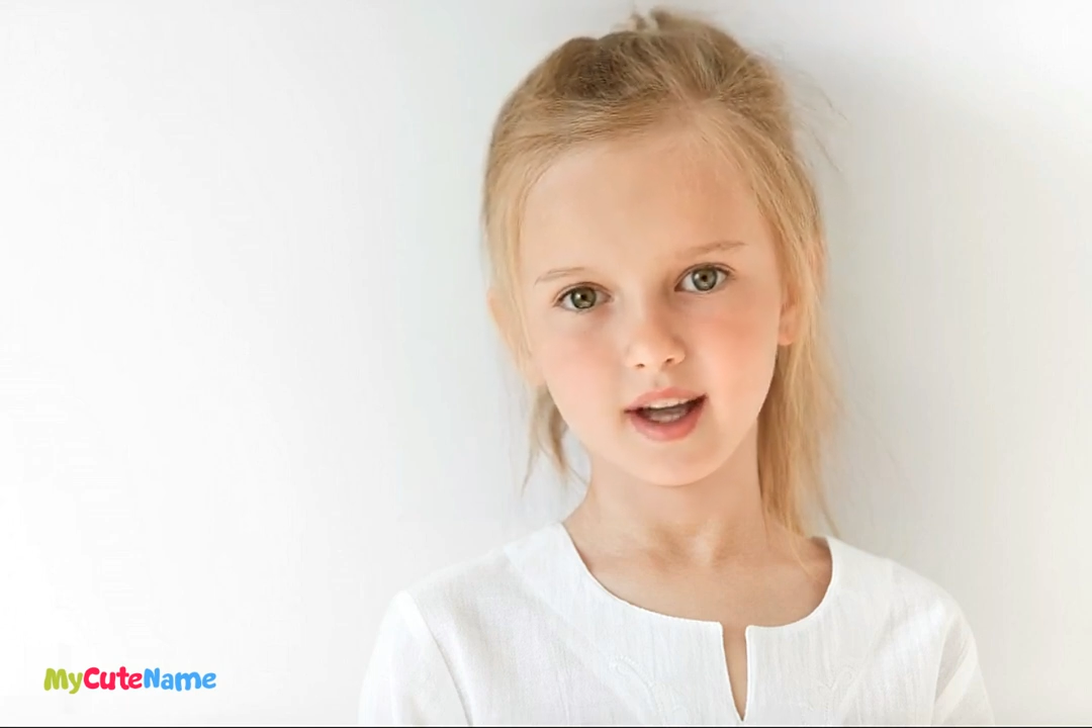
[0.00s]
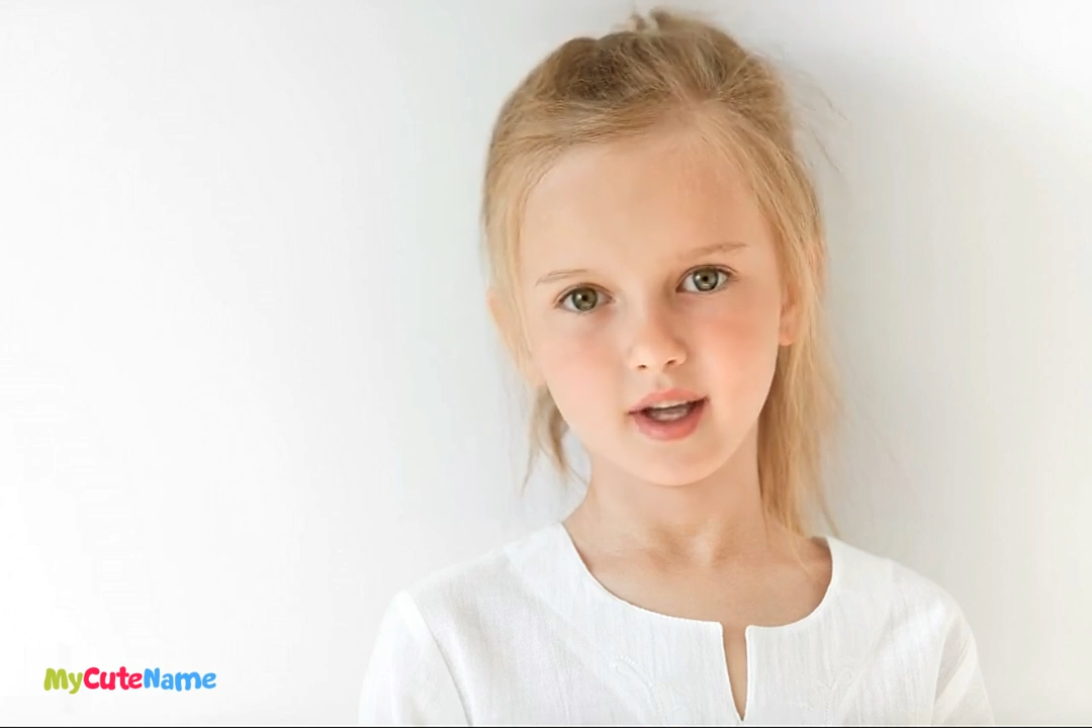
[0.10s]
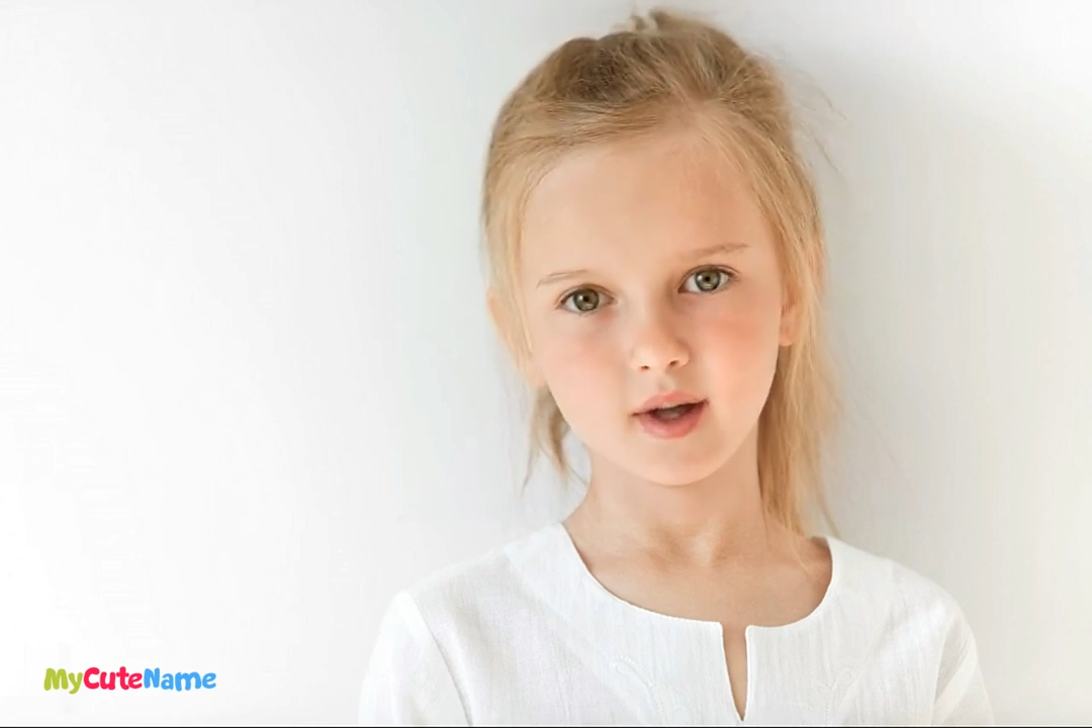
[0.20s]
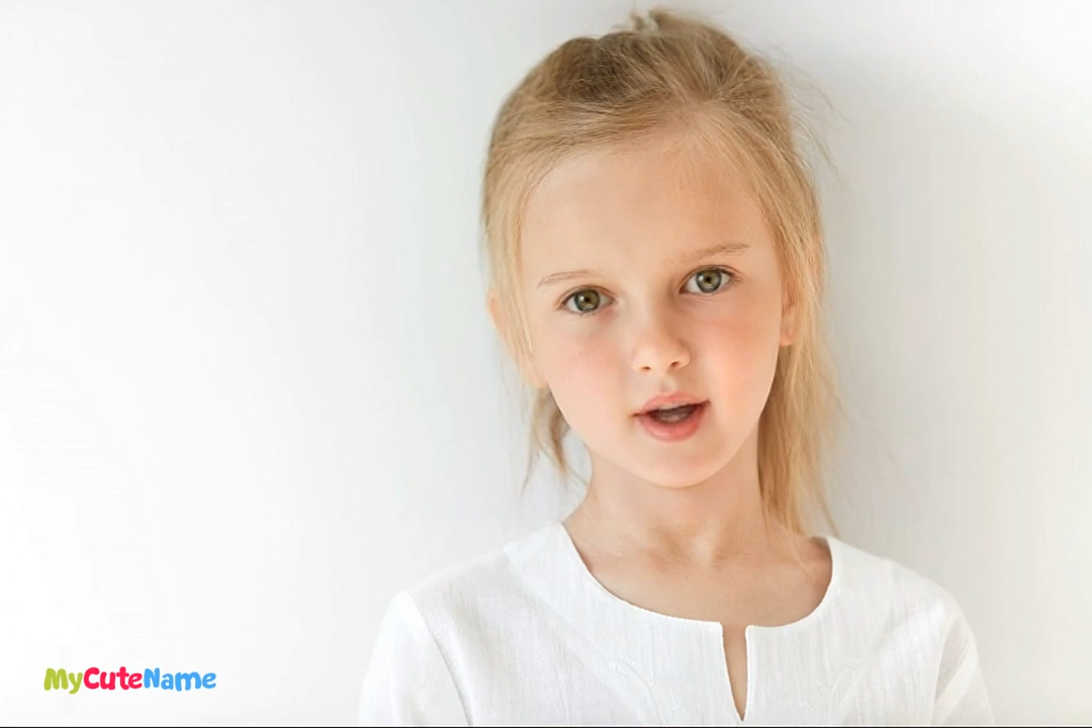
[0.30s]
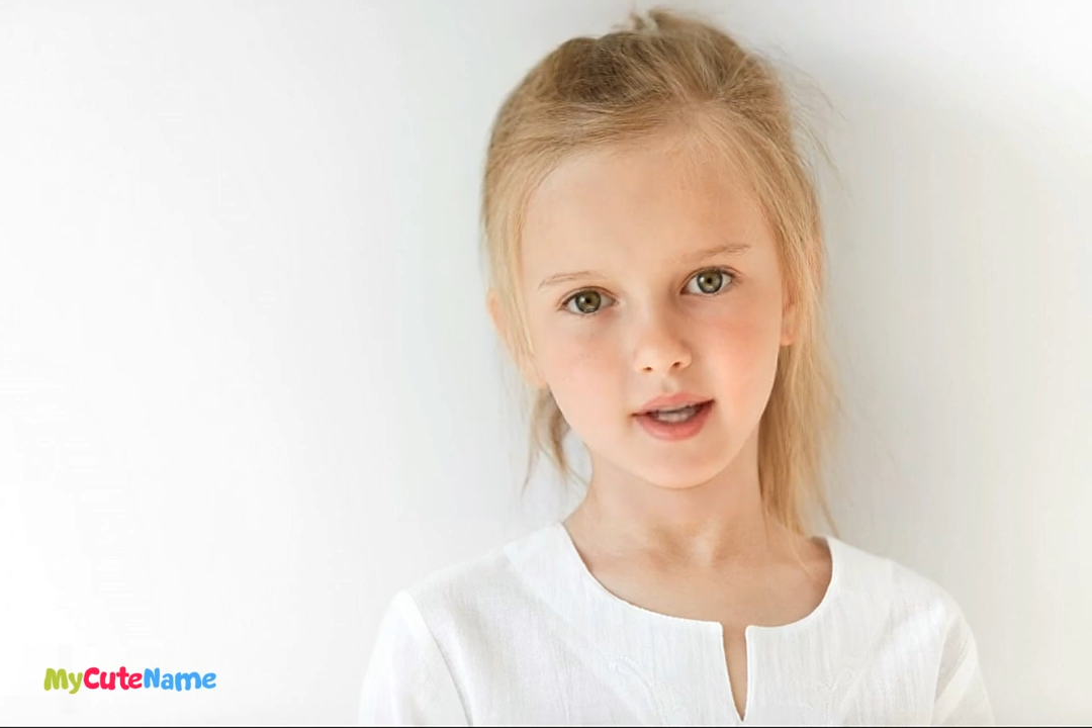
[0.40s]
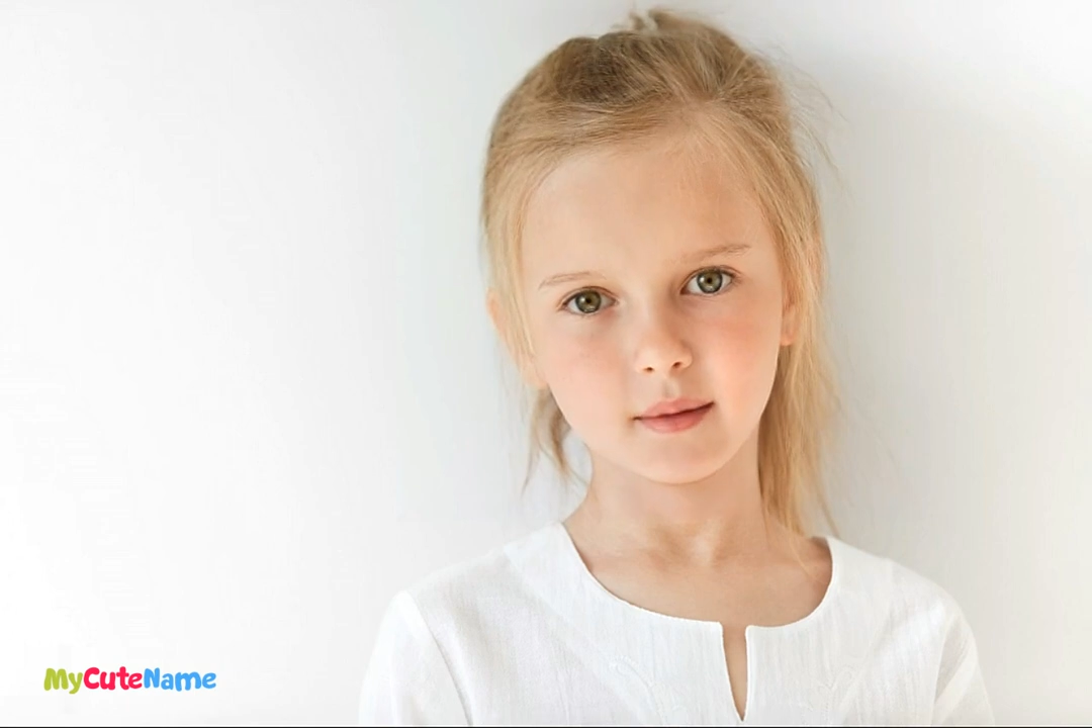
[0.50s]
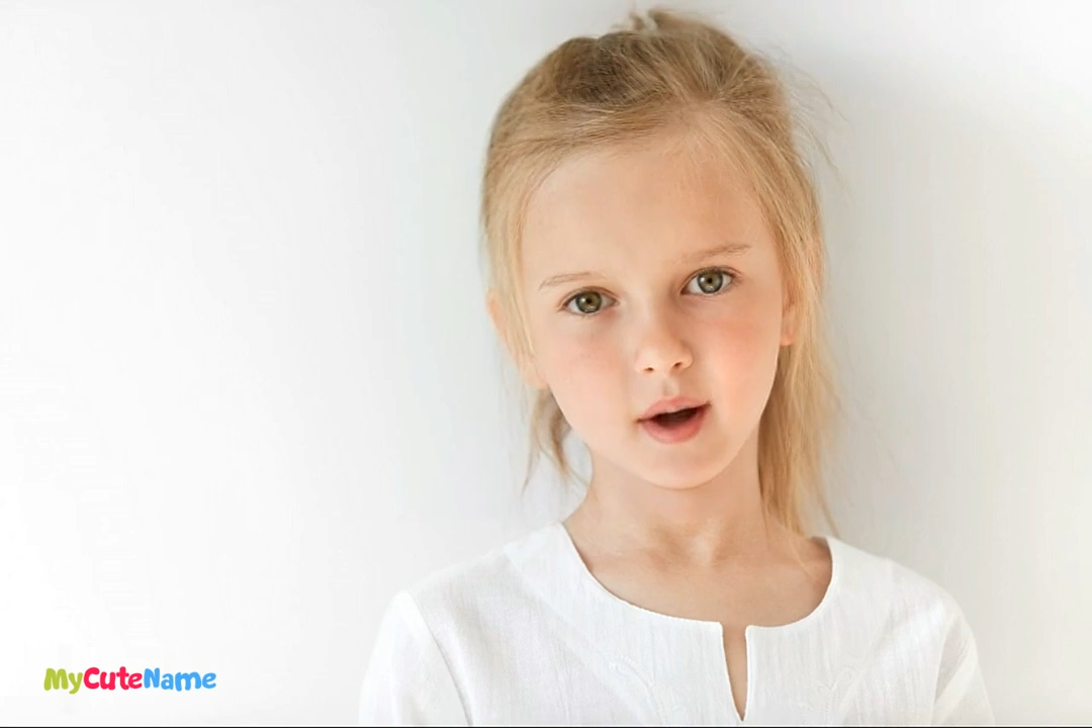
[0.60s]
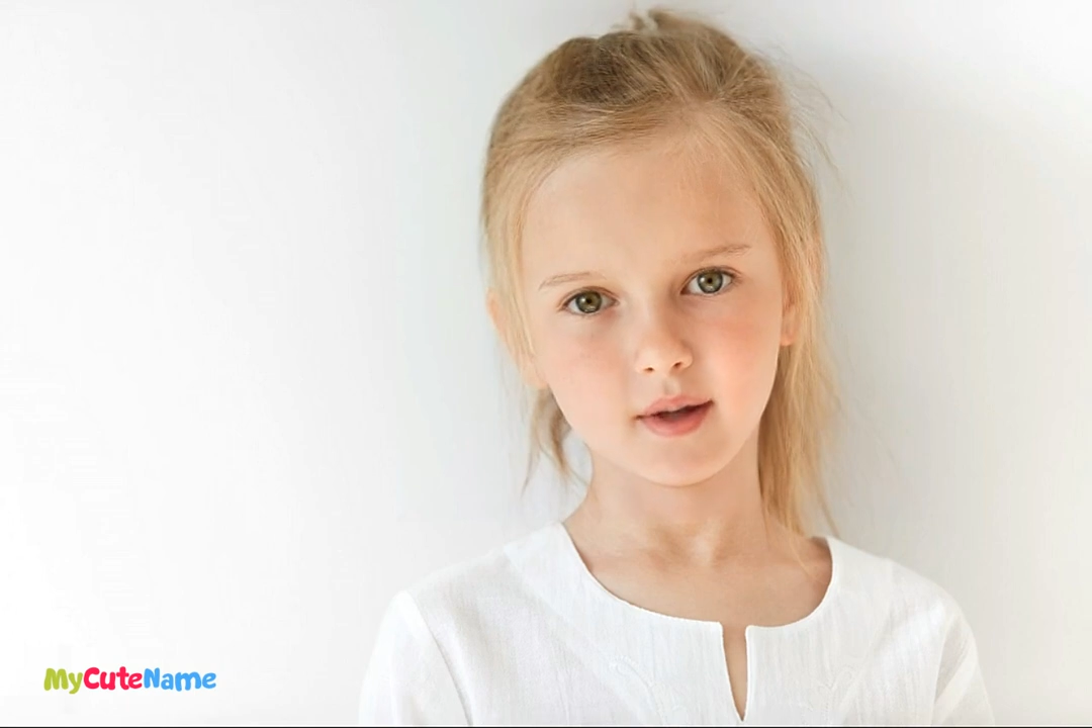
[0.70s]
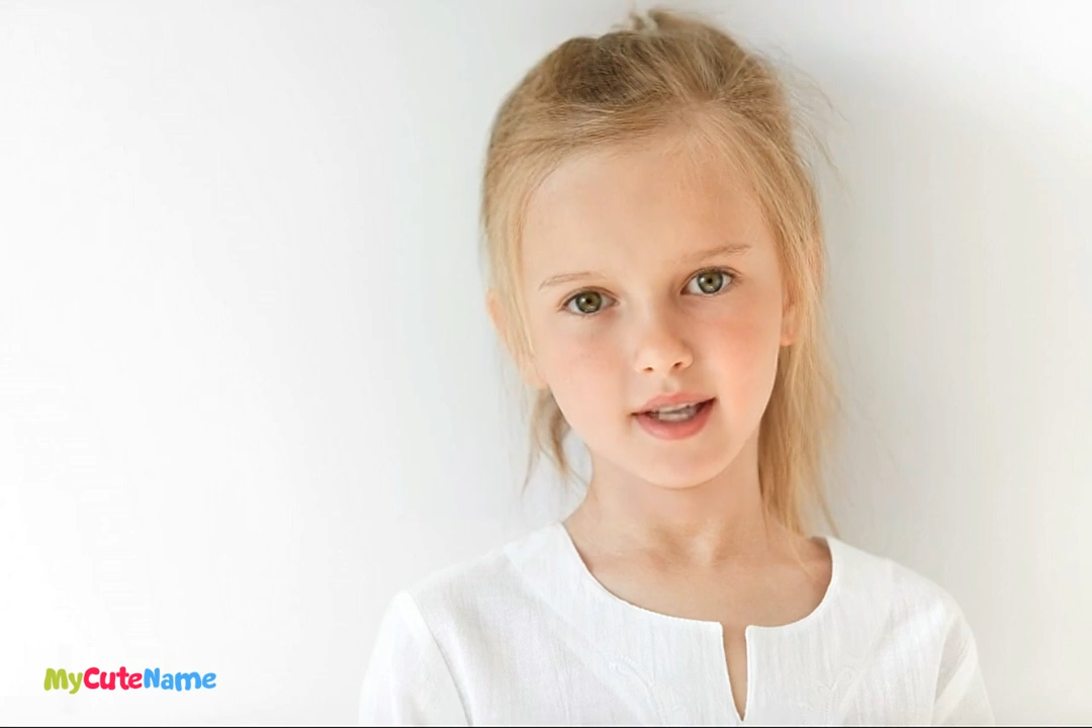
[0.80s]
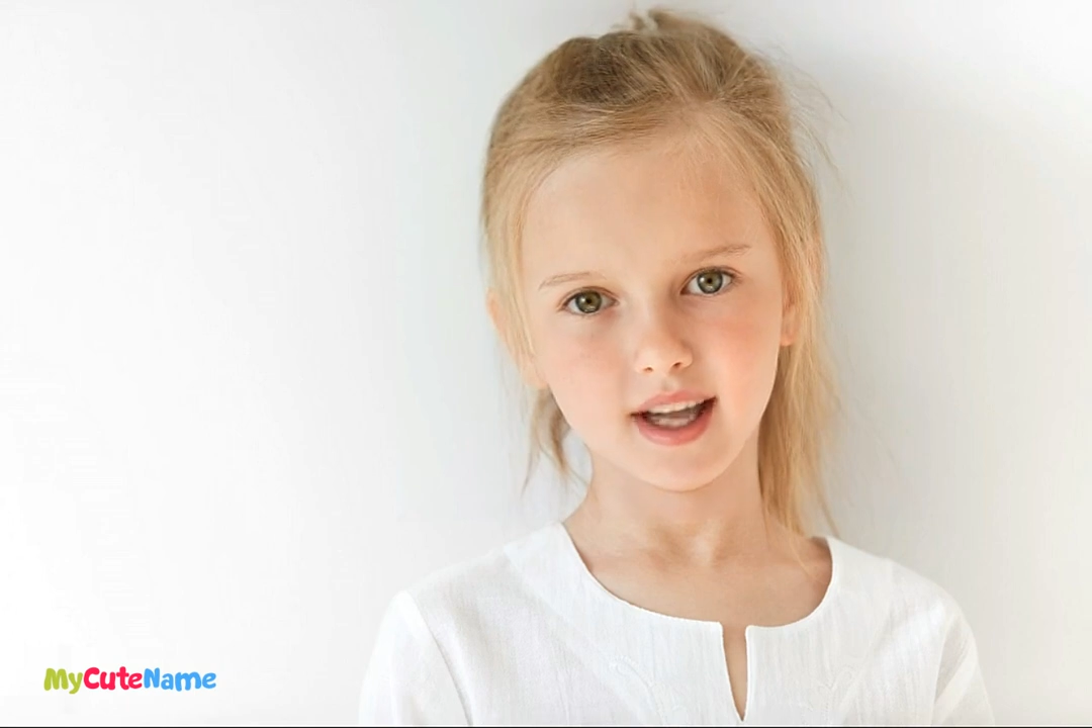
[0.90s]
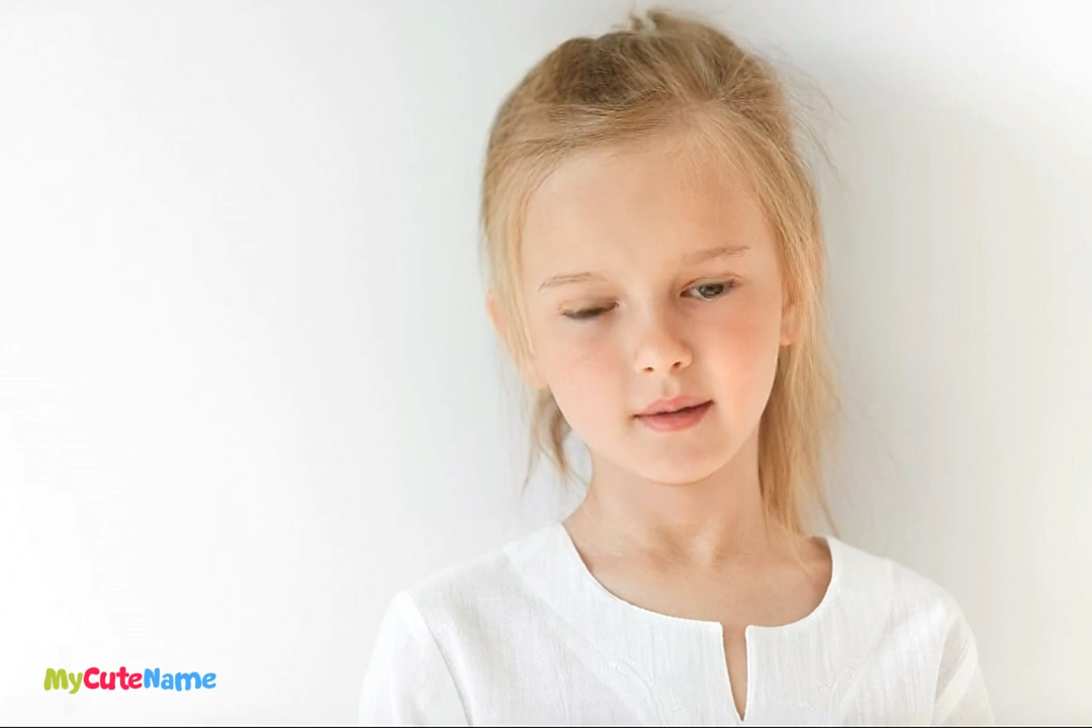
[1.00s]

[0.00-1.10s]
history's most